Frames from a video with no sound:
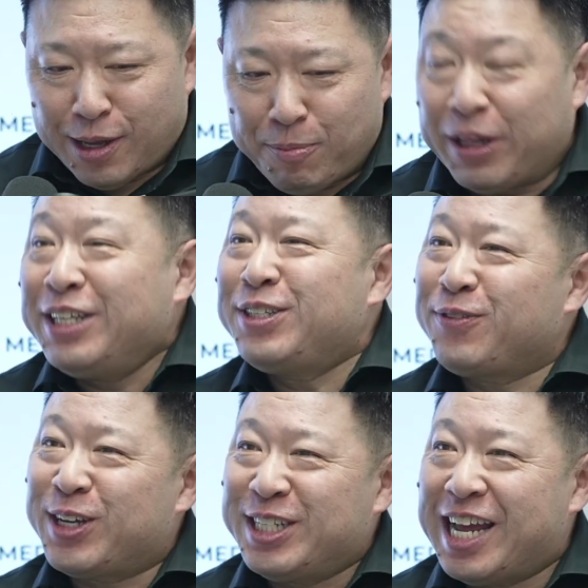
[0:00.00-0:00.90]
a place
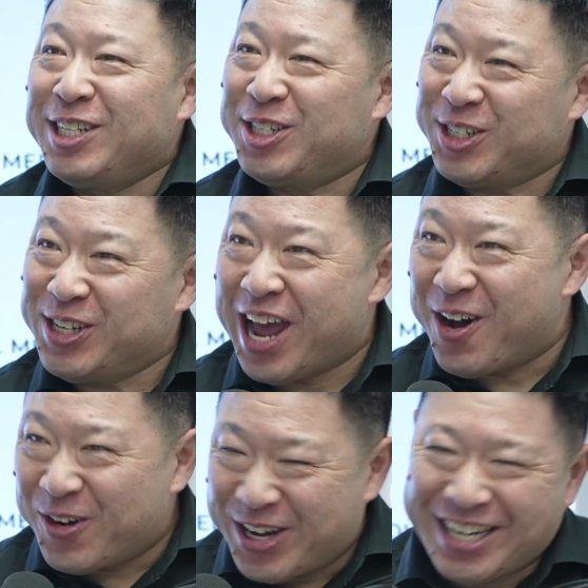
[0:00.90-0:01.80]
of contention
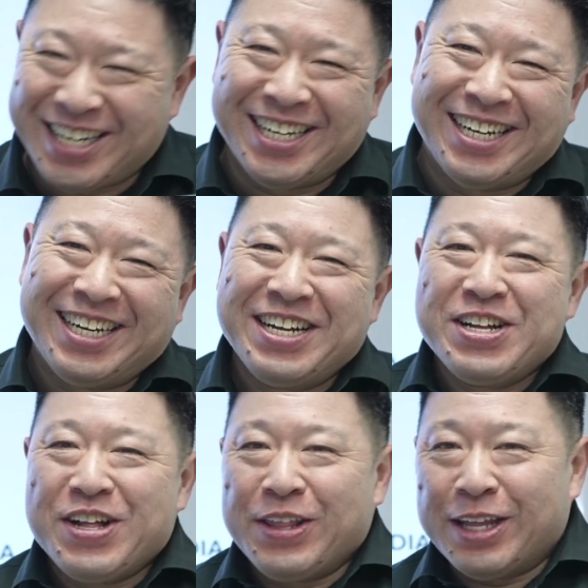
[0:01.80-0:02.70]
now.
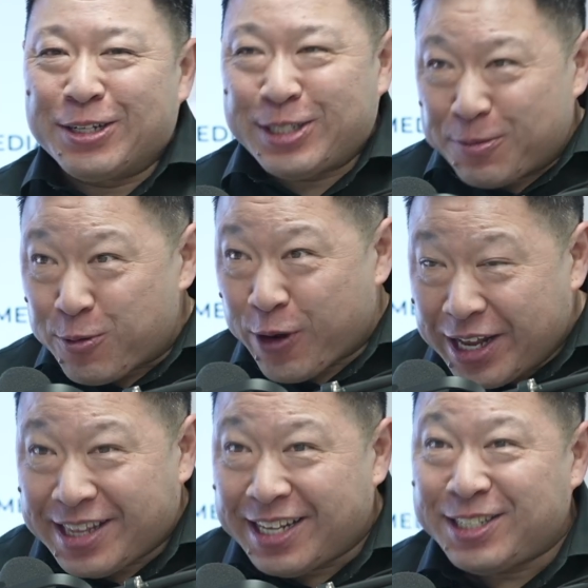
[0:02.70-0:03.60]
There's some
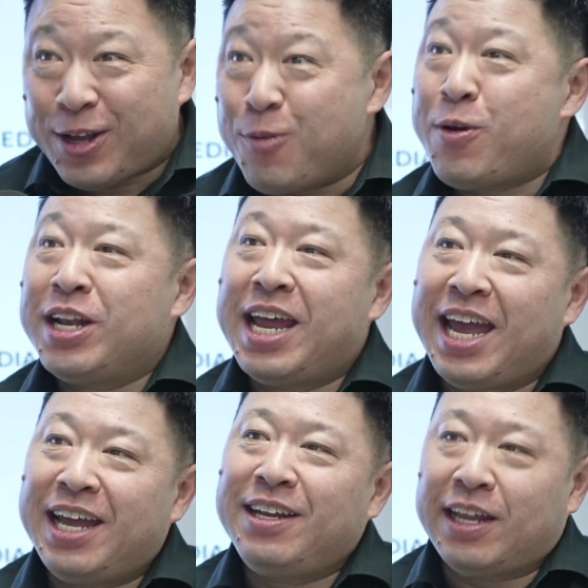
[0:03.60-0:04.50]
great things on one
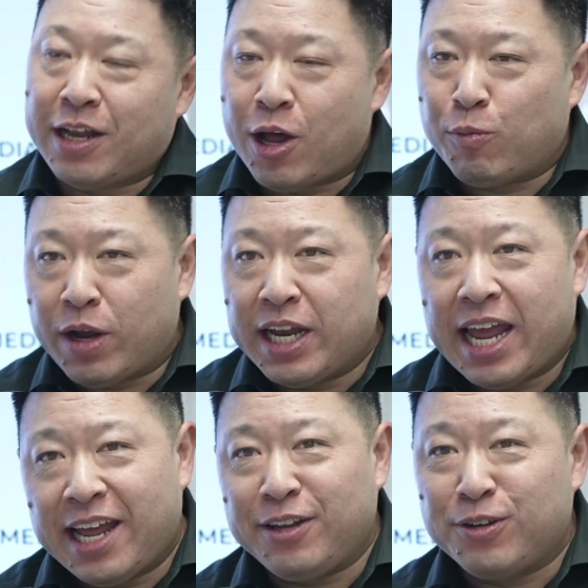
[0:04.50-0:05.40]
hand, and on one
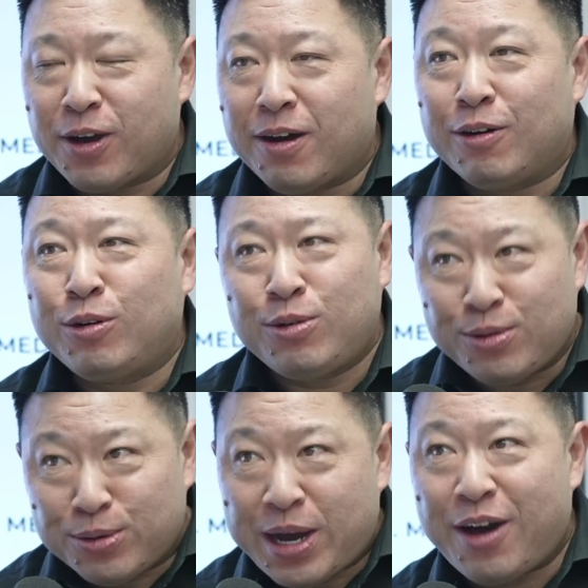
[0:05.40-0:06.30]
hand you go,
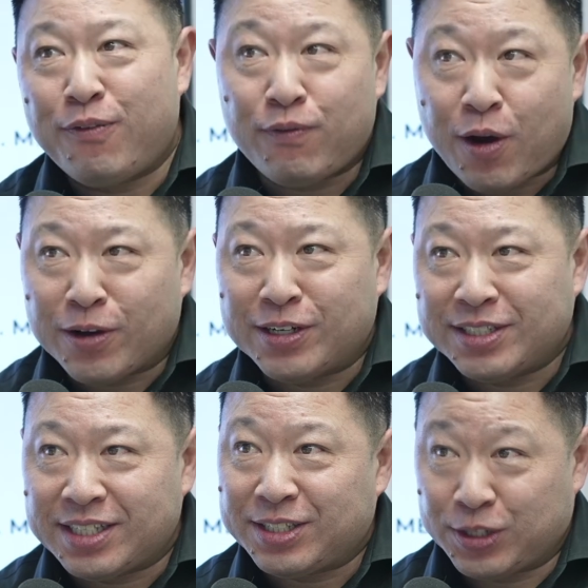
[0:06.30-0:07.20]
oh, how far
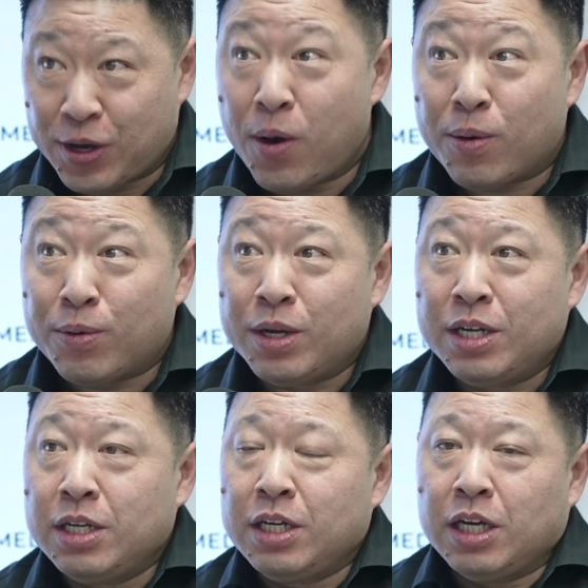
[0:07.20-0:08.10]
does this go?
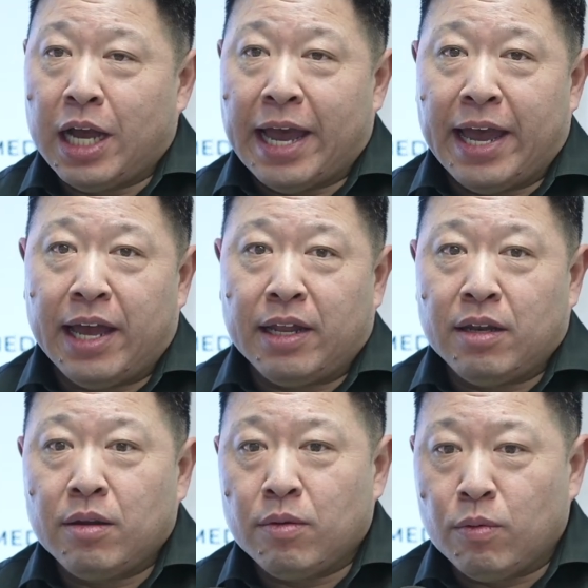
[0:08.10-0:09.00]

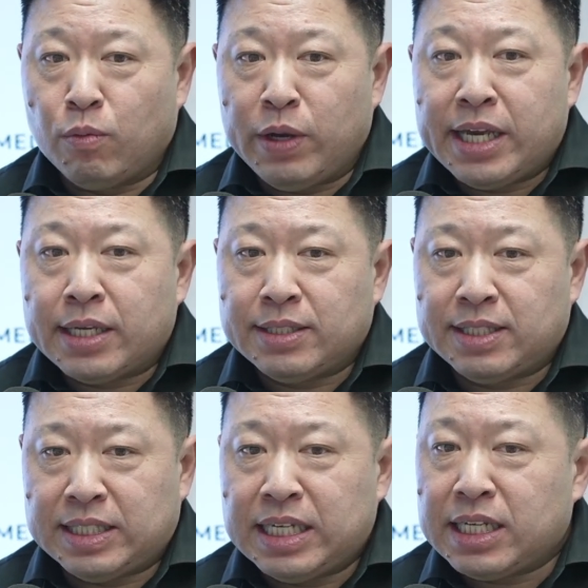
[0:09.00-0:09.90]
And we can
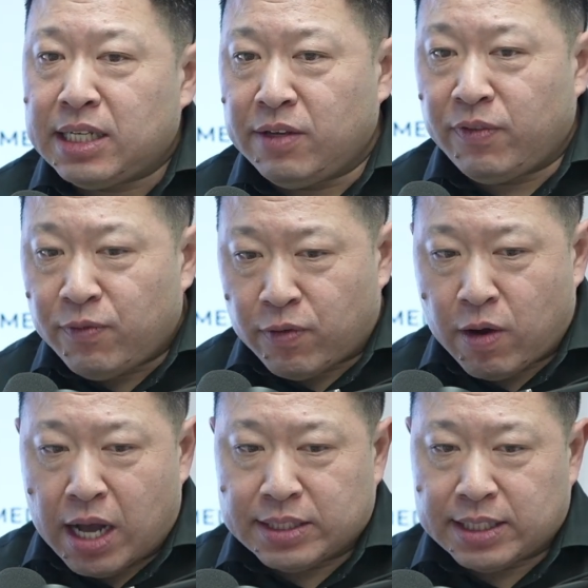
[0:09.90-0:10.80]
see it even for
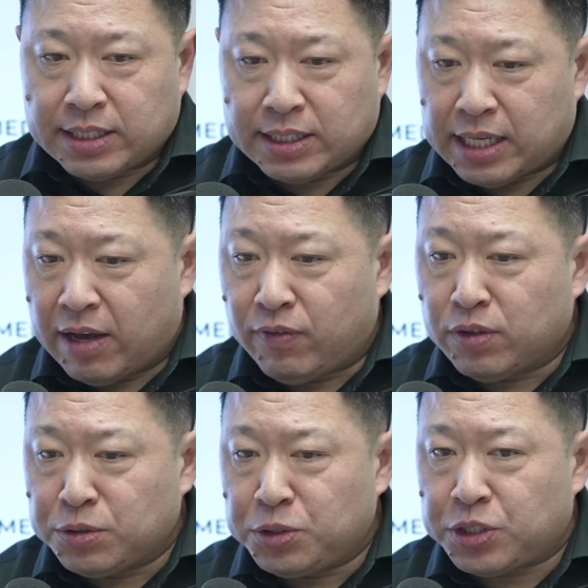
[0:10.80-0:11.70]
us as an
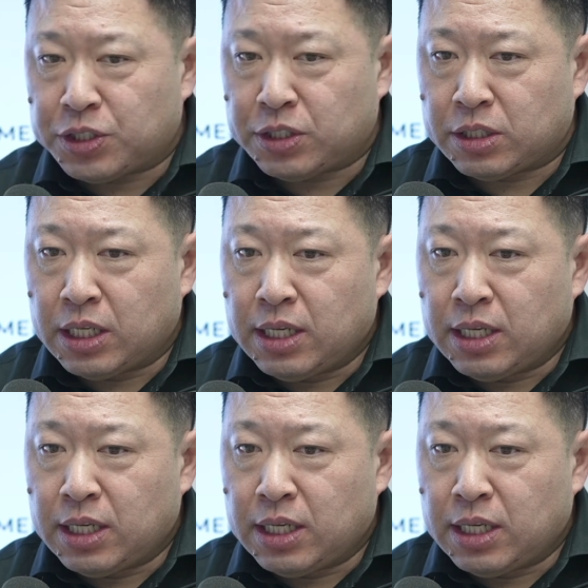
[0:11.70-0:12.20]
evolution